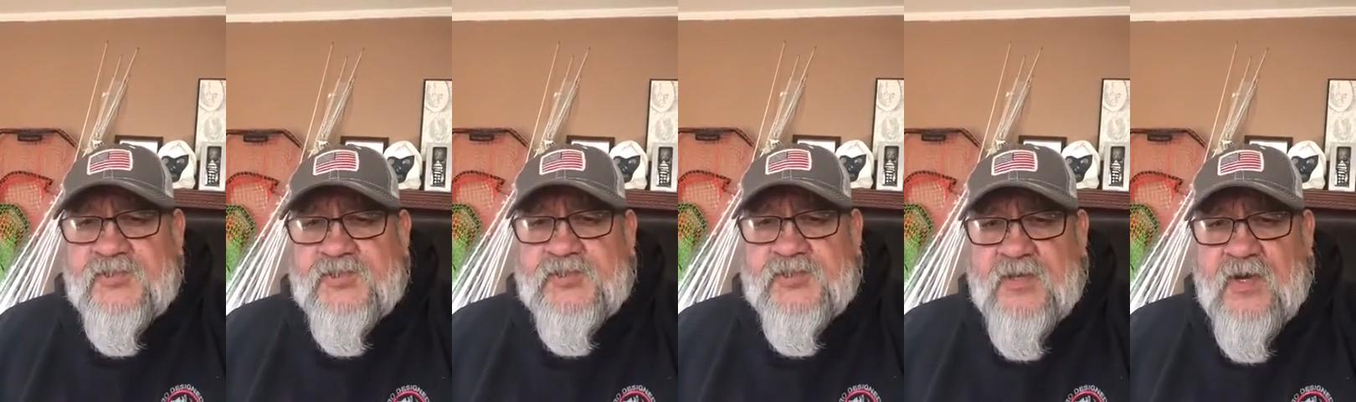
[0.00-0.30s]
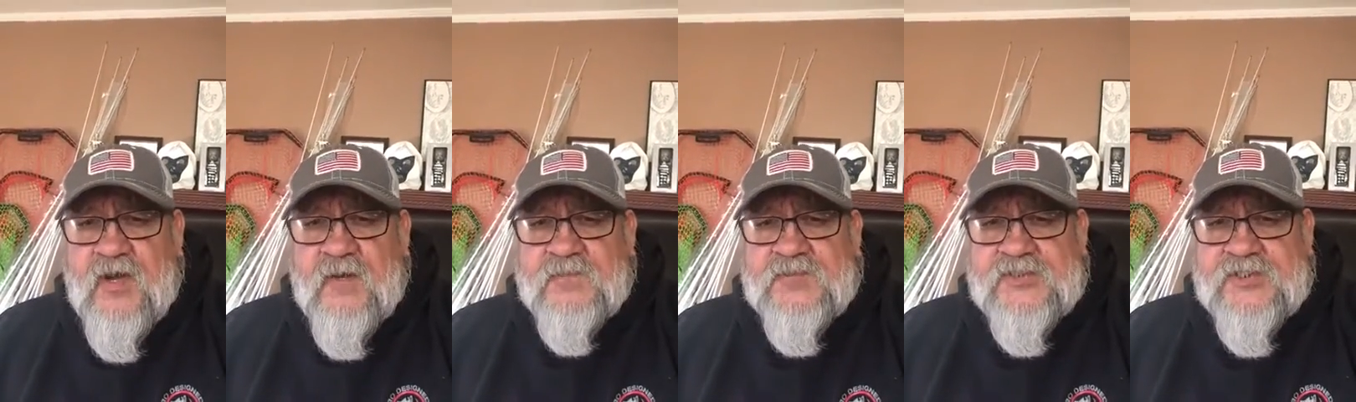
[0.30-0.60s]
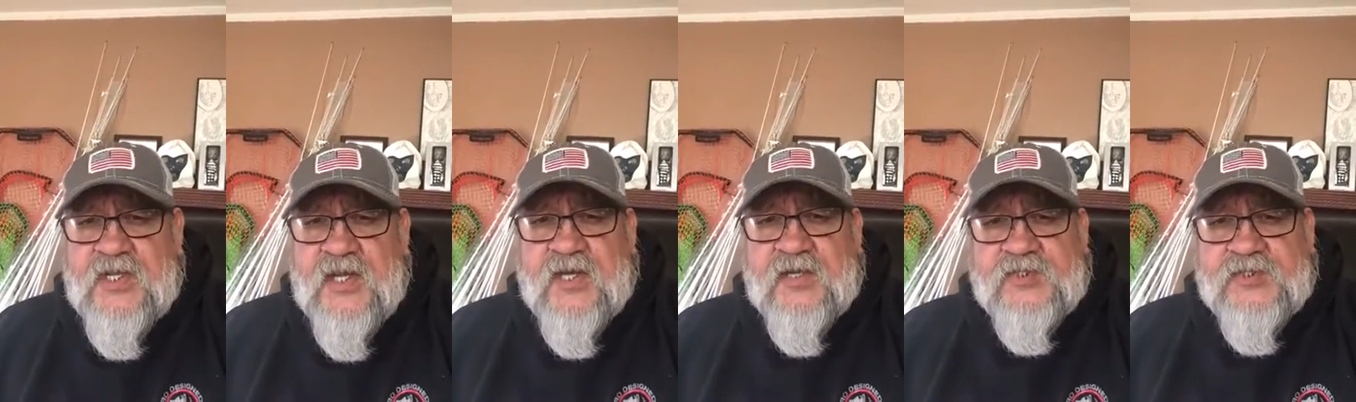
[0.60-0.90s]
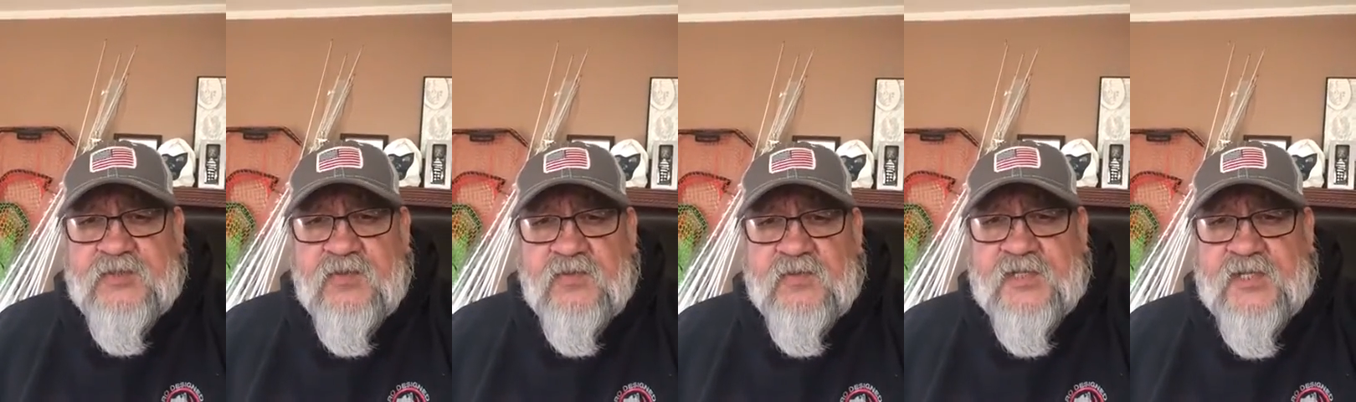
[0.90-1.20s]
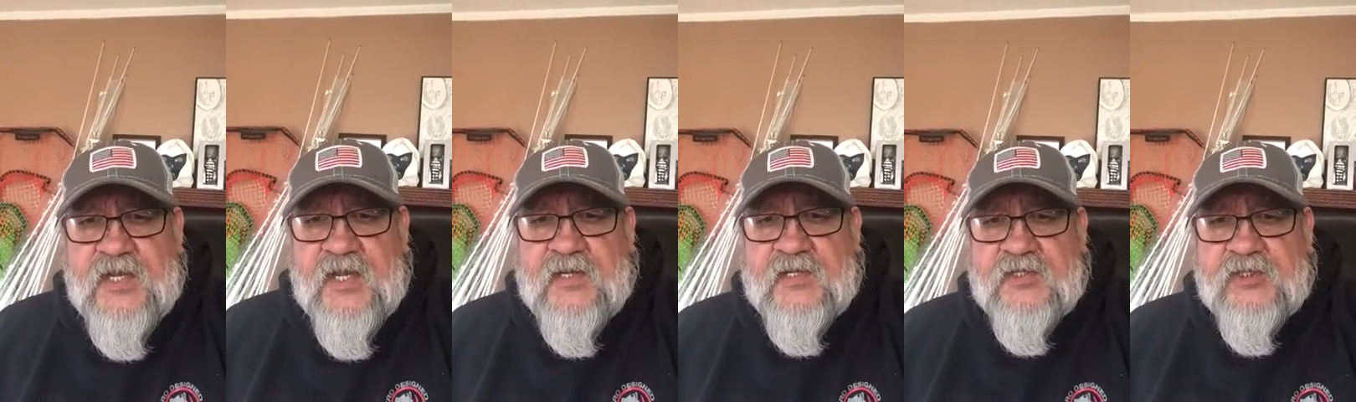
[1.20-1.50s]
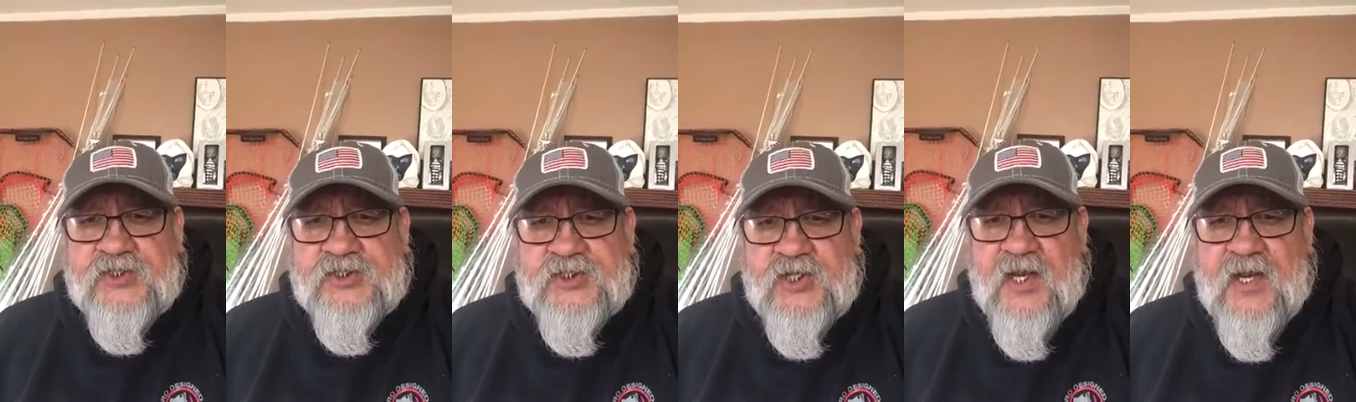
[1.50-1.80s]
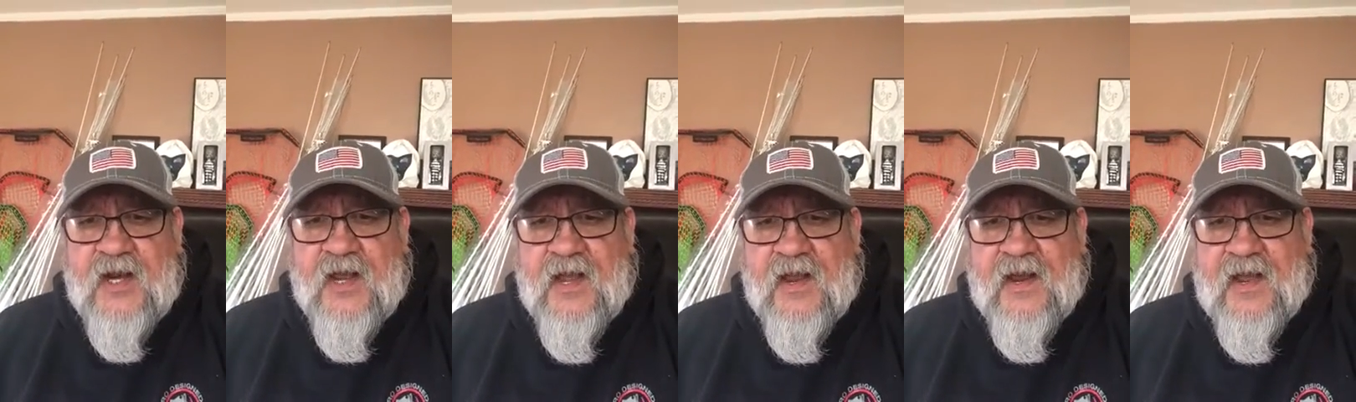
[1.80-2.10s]
Trump said he's going to kick the
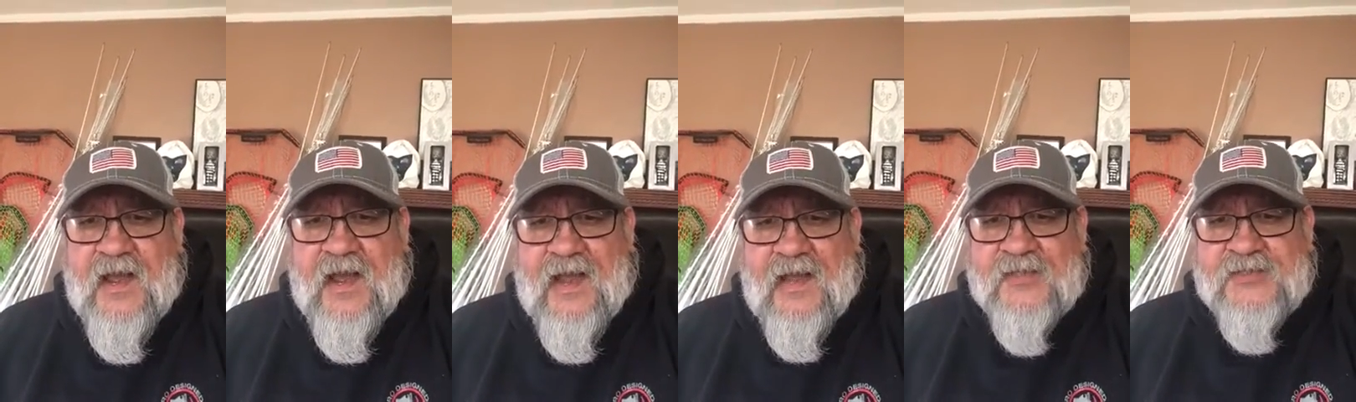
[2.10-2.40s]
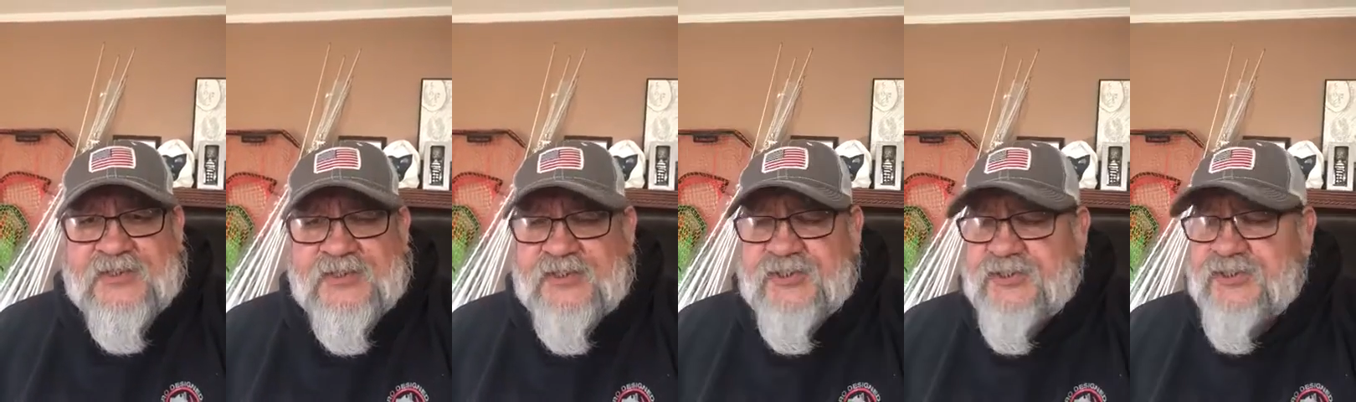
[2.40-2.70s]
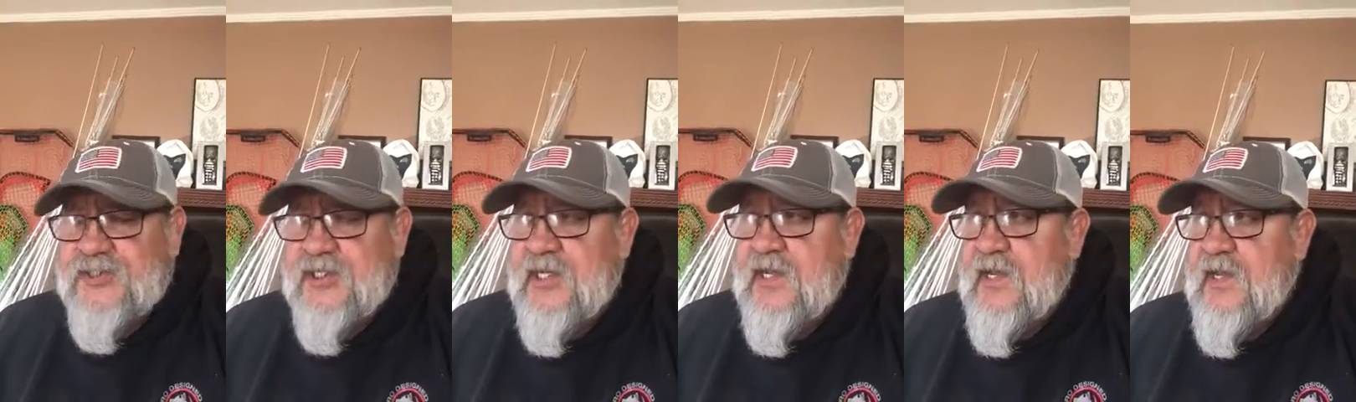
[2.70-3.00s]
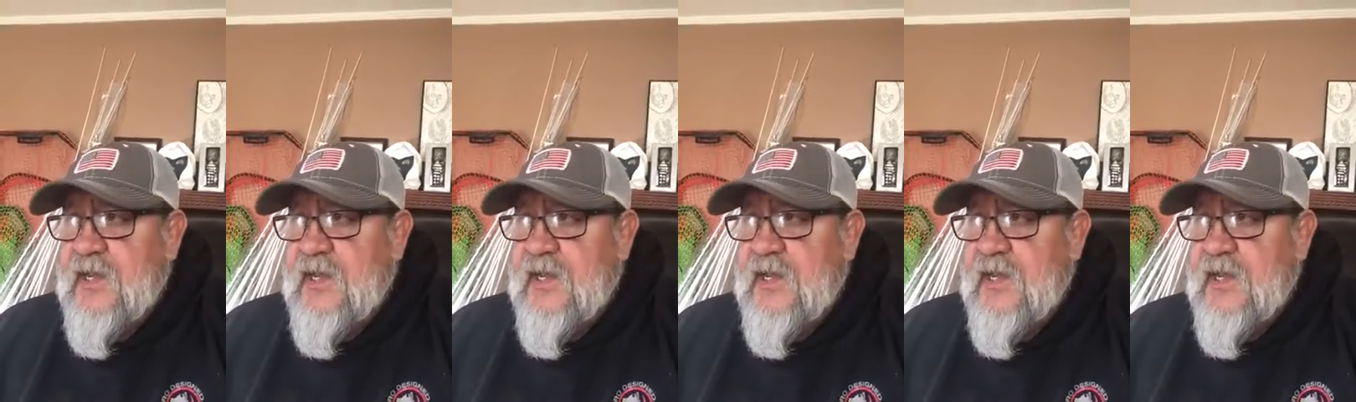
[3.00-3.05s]
shit out of ISIS,